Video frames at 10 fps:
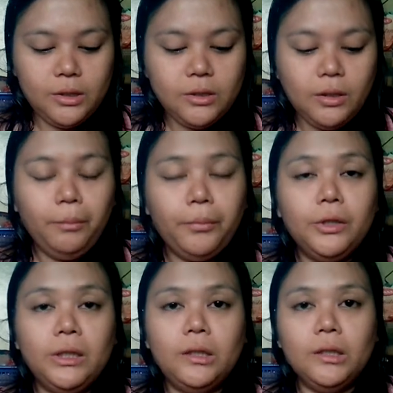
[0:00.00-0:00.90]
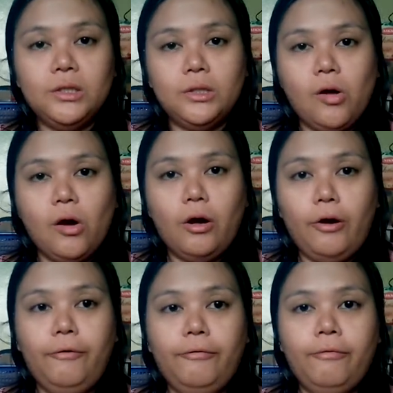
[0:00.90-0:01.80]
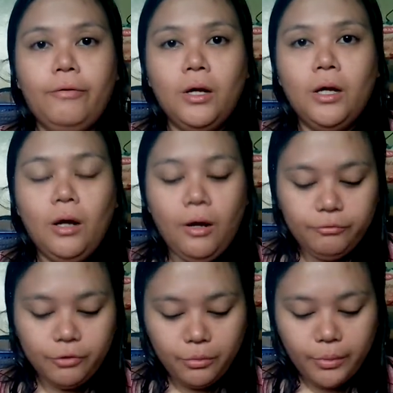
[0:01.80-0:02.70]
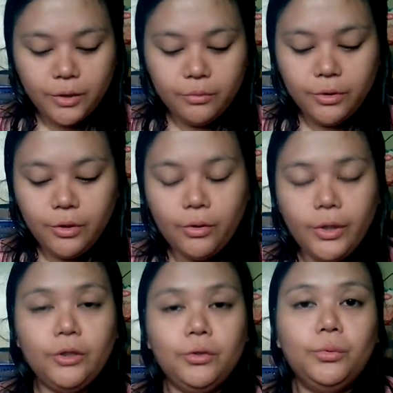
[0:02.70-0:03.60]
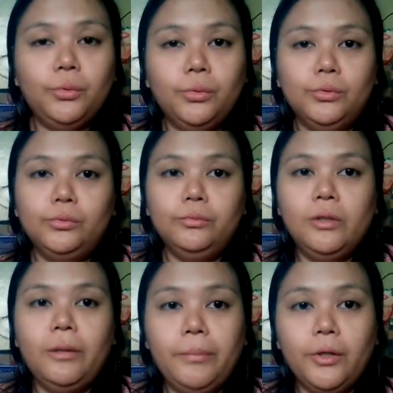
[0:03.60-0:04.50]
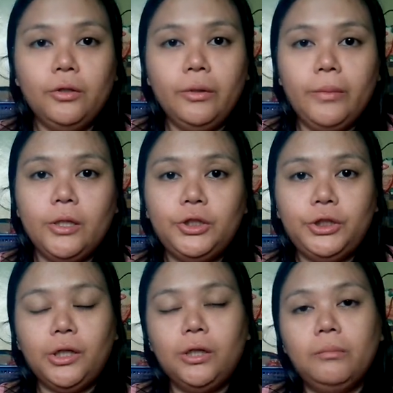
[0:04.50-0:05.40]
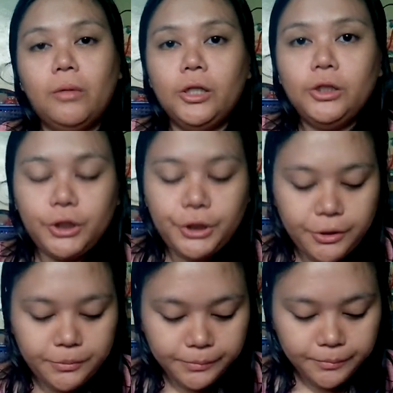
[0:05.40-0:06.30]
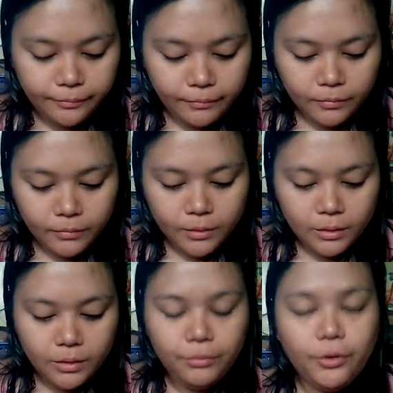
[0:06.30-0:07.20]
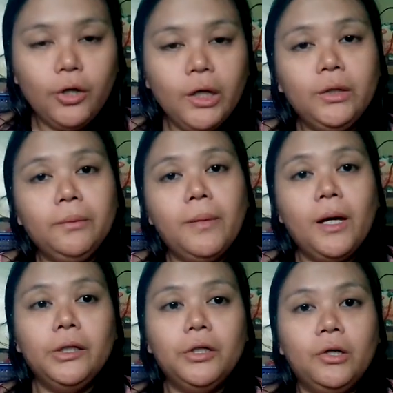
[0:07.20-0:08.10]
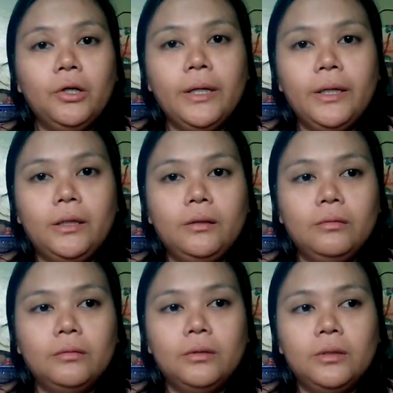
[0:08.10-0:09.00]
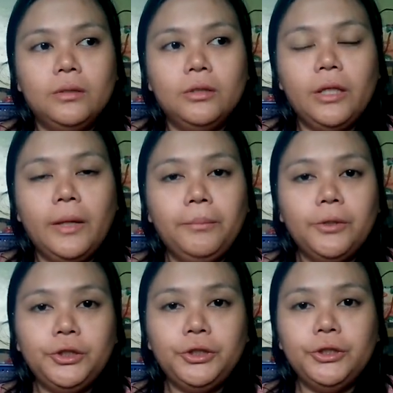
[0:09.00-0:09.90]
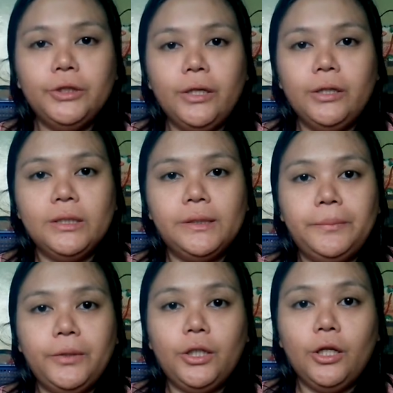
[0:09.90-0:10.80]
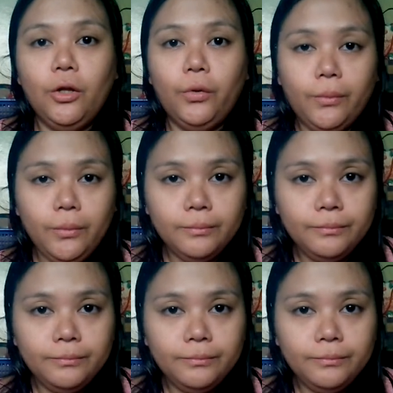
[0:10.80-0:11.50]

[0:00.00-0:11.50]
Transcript: It's a simple knitted scarf for when we're going to the pilgrimage on March. We're going to Baguio and the temperature there is pretty low.